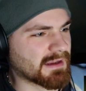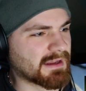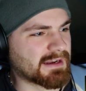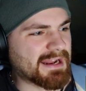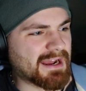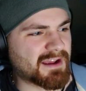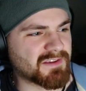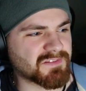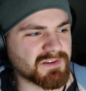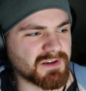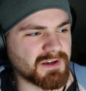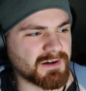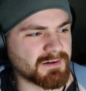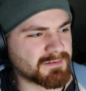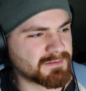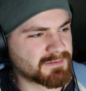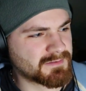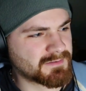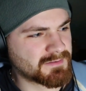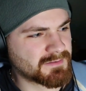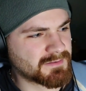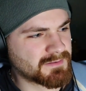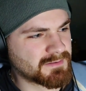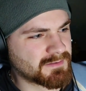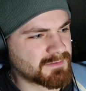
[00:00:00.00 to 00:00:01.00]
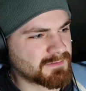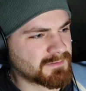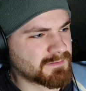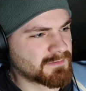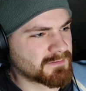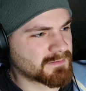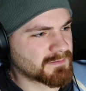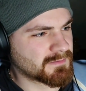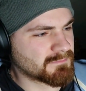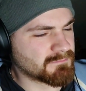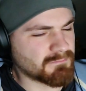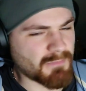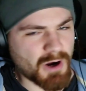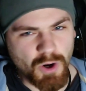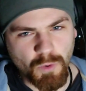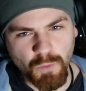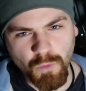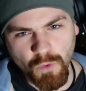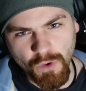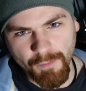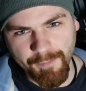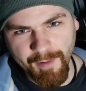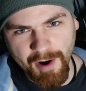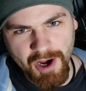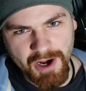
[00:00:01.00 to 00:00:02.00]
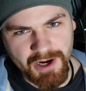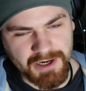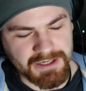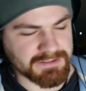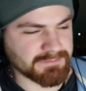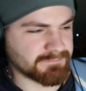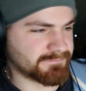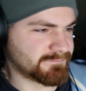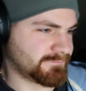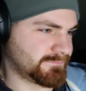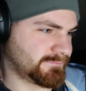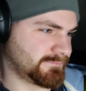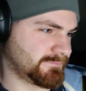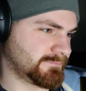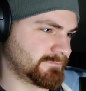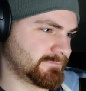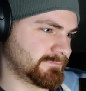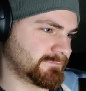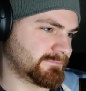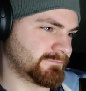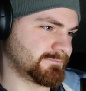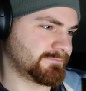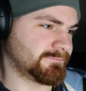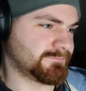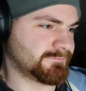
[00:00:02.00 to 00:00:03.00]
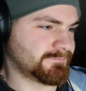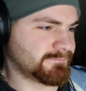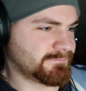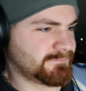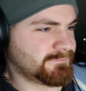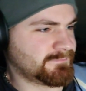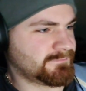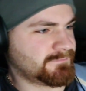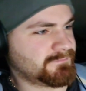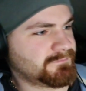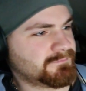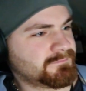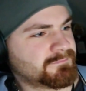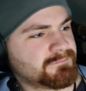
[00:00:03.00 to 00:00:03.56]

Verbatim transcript: And now it's gonna... Oh yeah, Mark Wahlberg. You suck at making beats.